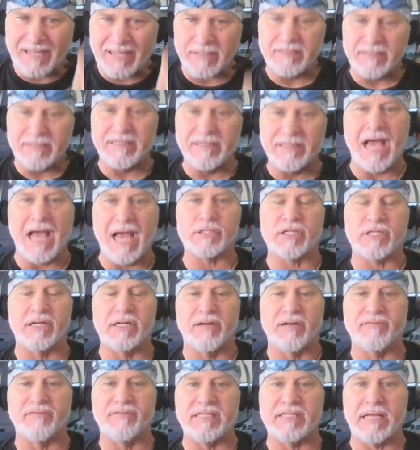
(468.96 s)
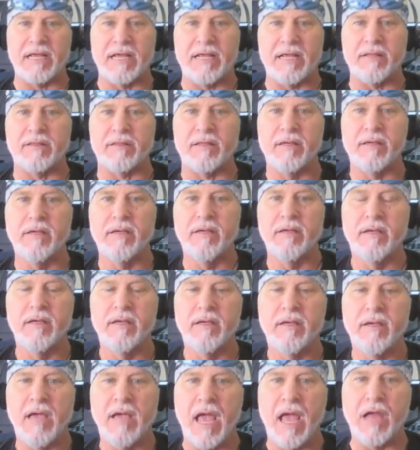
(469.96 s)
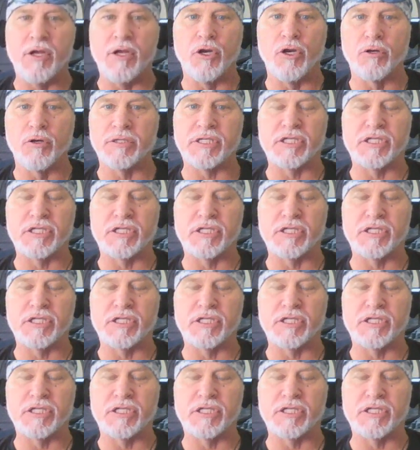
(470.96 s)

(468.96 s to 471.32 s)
gnashing of teeth, and you're